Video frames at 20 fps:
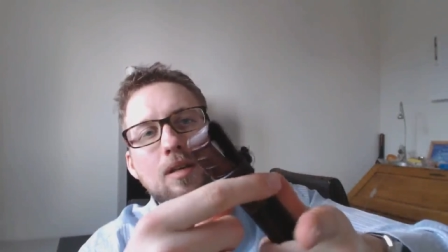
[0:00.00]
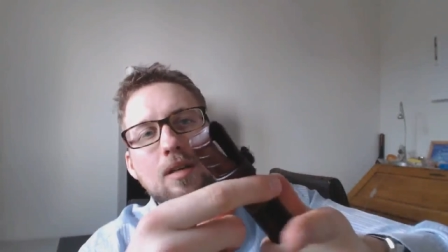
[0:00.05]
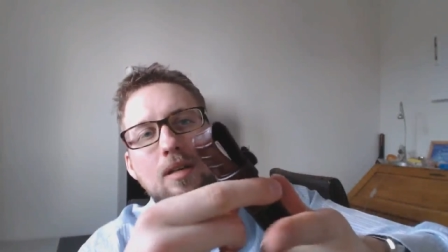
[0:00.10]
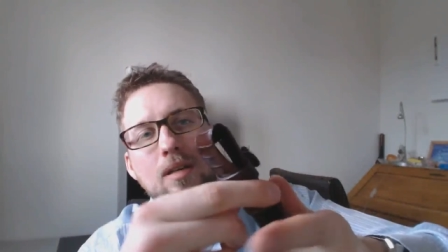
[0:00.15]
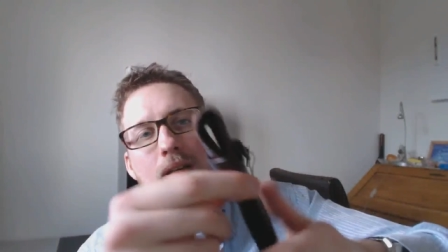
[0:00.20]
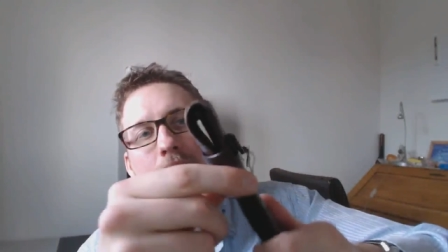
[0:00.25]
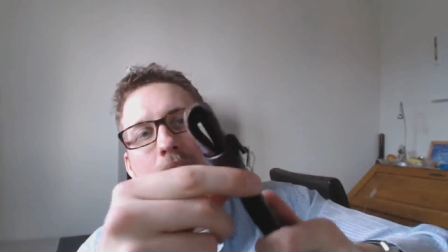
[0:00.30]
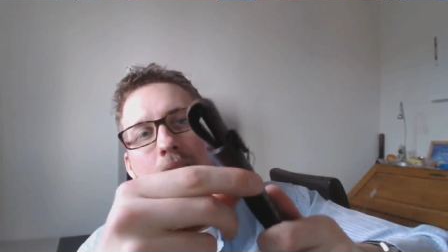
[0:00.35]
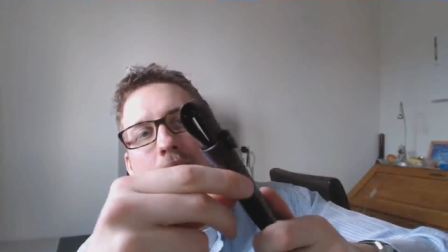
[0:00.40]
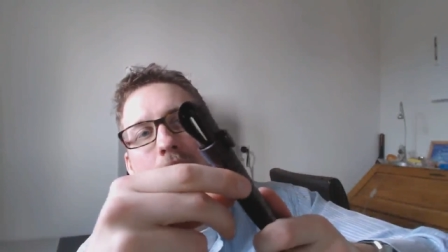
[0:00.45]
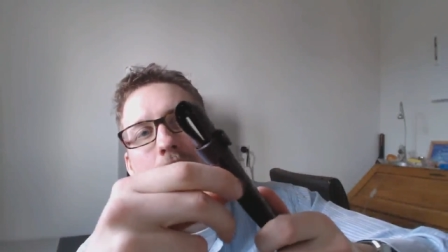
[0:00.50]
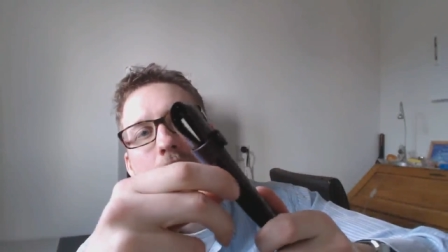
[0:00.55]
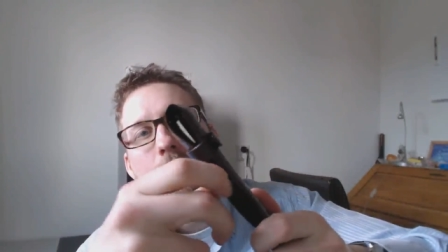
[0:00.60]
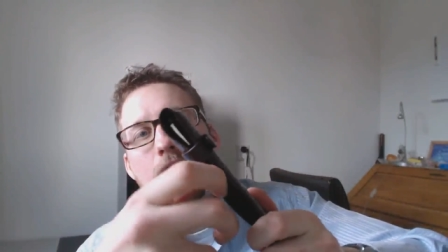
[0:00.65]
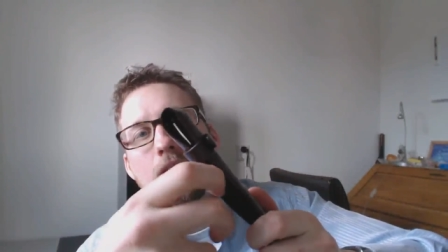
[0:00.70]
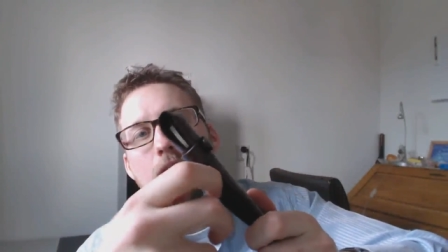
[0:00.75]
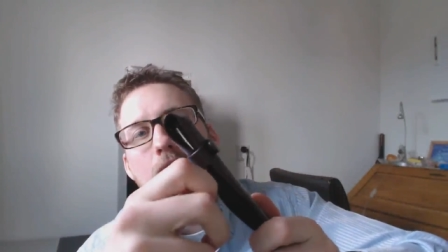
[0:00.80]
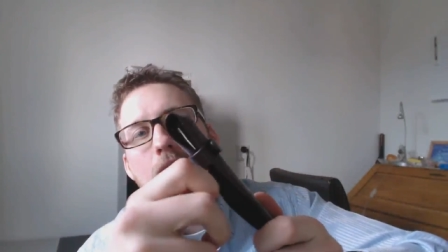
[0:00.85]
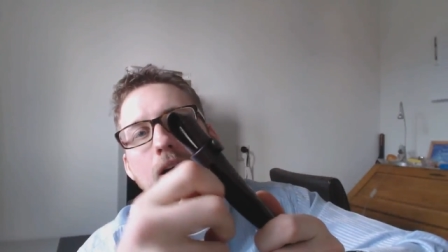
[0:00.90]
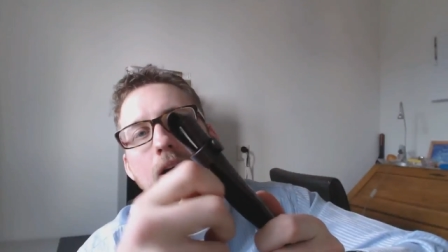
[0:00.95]
you can
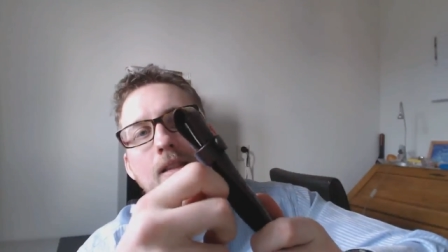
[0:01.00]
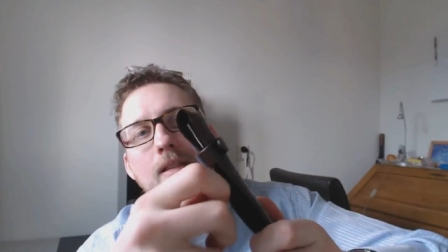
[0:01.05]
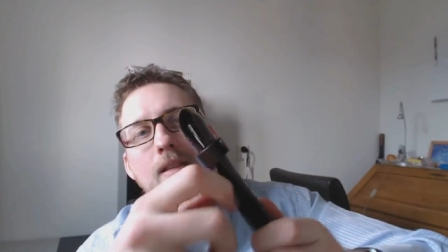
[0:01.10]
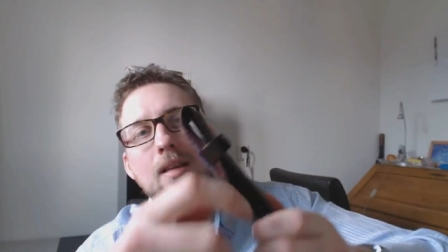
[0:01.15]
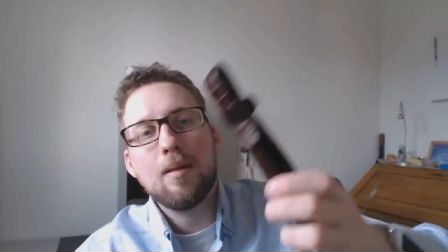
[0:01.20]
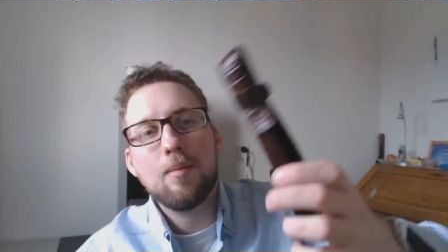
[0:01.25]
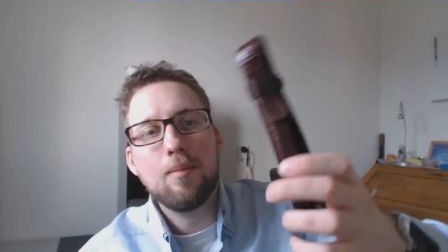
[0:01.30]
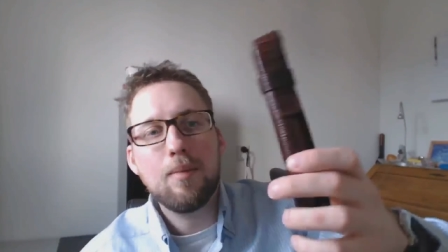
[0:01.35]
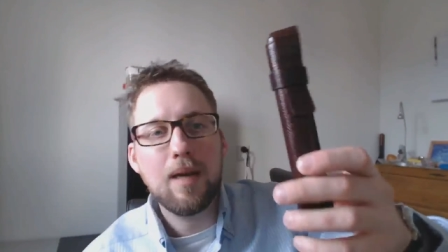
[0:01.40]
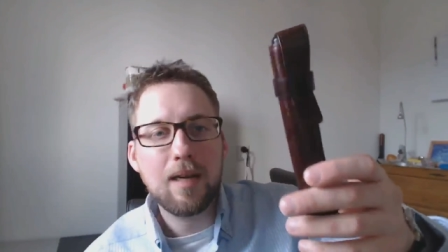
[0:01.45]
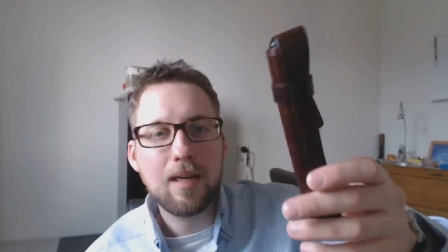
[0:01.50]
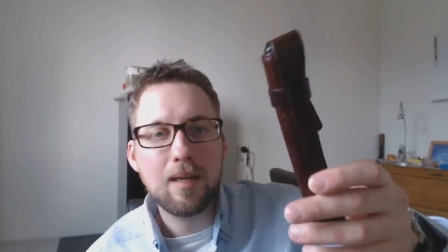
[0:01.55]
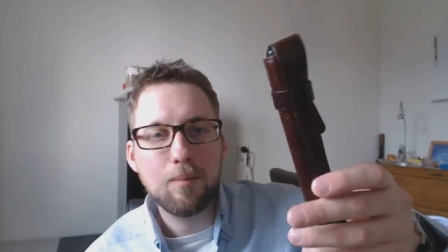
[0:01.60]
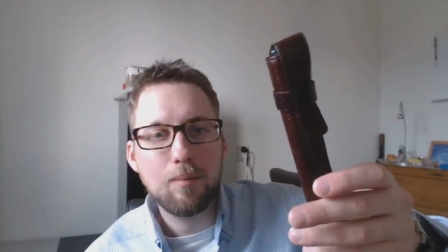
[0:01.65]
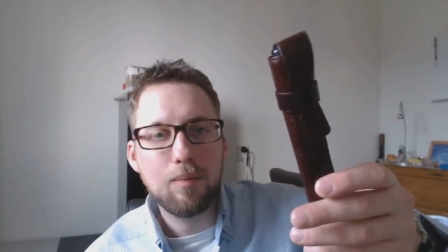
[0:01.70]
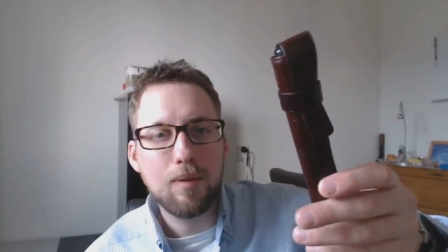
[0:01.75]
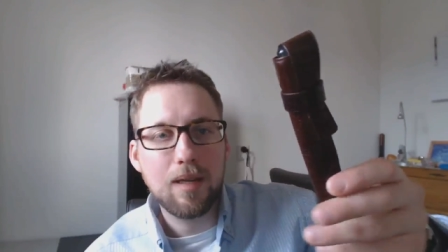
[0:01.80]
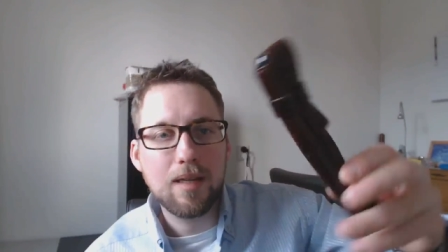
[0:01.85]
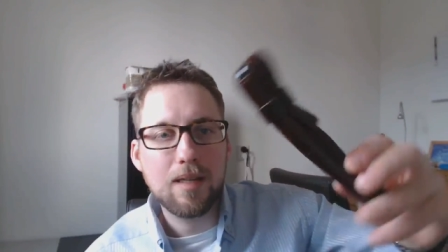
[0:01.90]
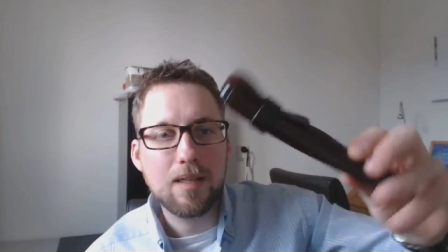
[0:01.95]
slide that back
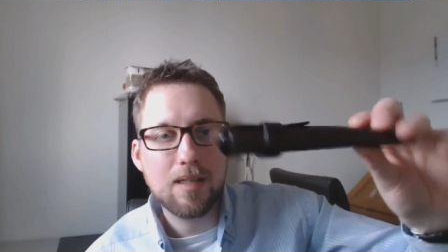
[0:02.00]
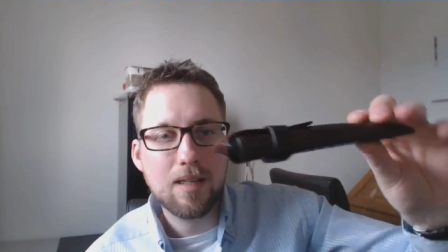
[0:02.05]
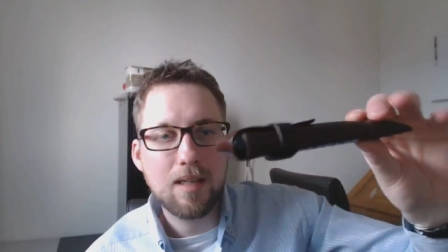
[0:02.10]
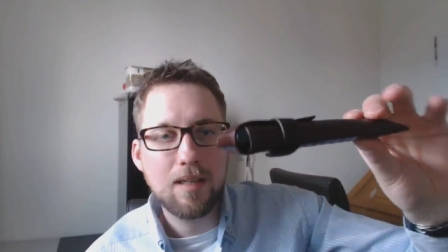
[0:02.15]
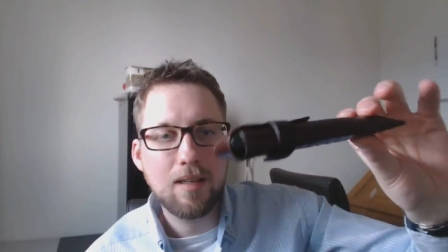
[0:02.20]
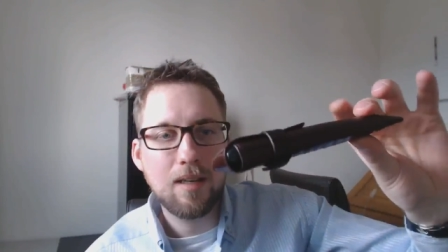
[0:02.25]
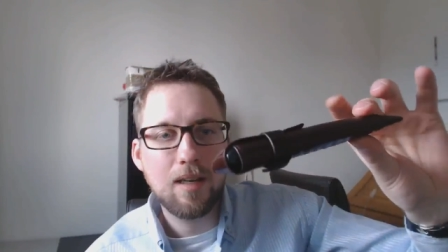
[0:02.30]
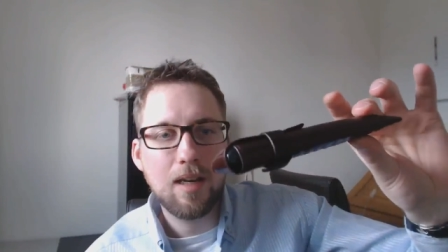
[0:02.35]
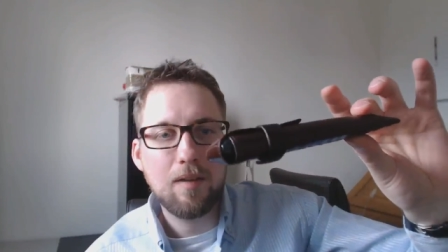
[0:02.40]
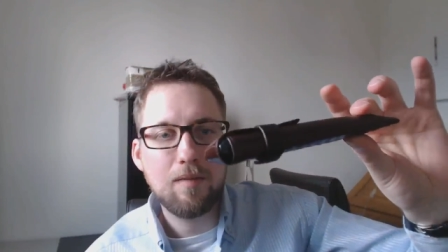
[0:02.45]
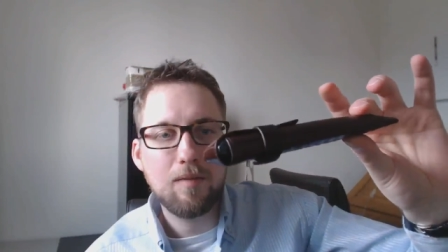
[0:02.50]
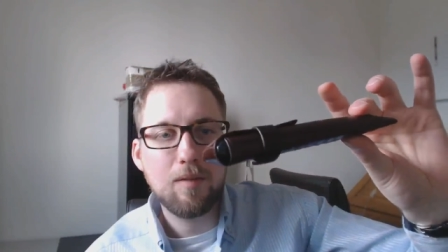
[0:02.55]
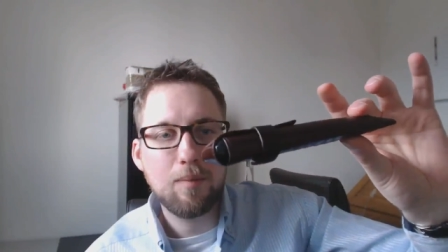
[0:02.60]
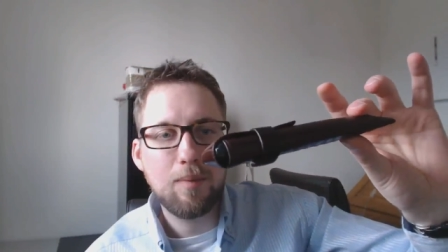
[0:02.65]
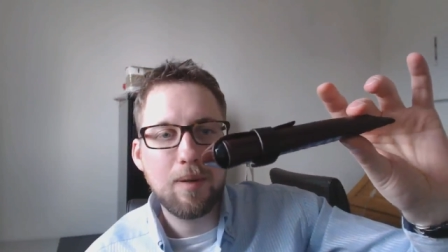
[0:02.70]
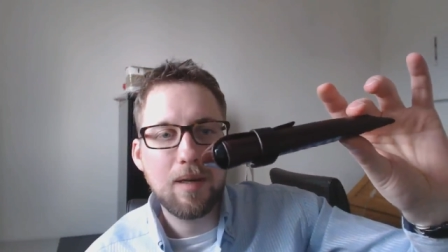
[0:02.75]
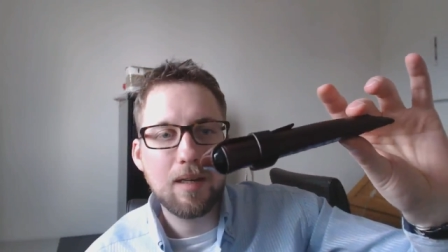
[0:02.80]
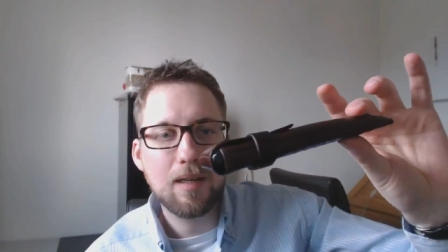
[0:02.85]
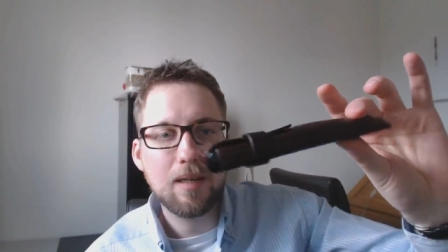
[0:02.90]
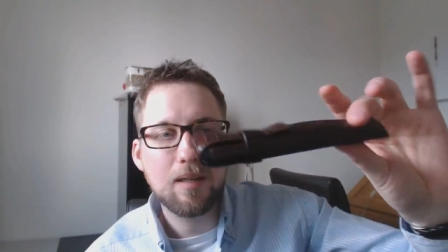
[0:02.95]
in place and then you have your
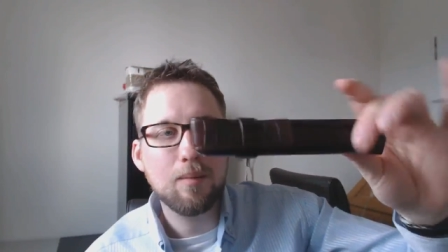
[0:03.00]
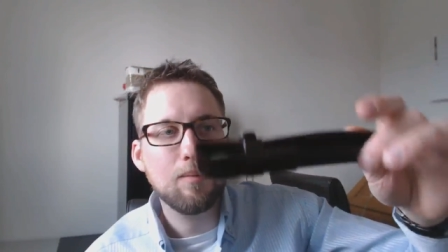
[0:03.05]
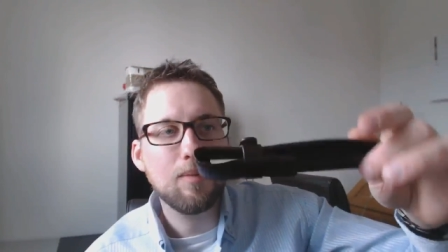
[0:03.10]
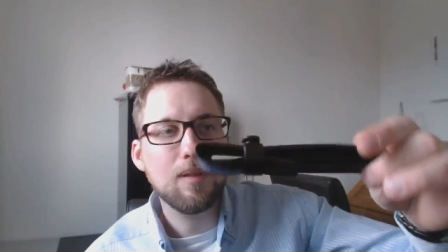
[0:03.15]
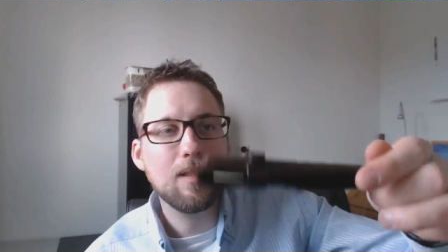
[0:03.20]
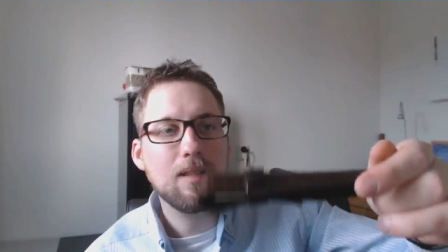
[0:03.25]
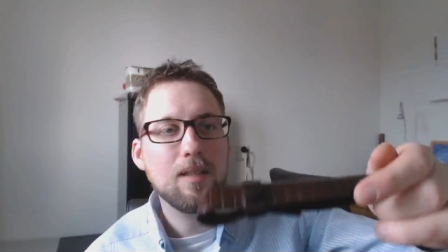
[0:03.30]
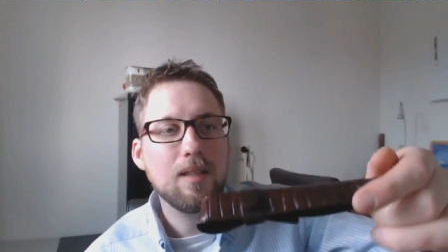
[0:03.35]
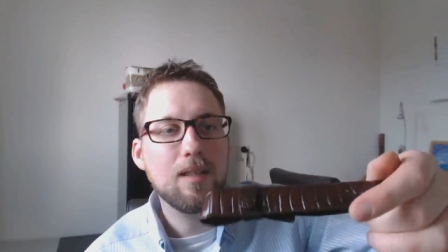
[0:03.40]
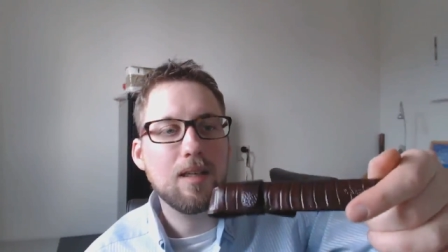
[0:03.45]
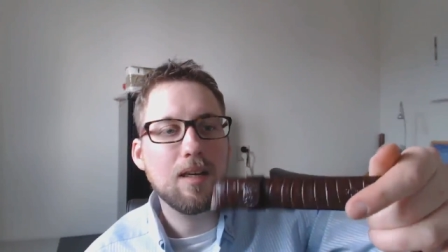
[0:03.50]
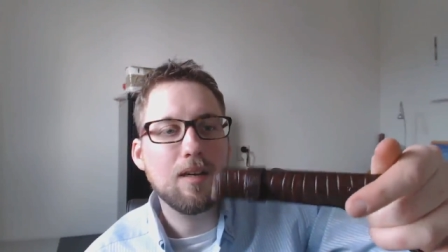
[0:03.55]
pen completely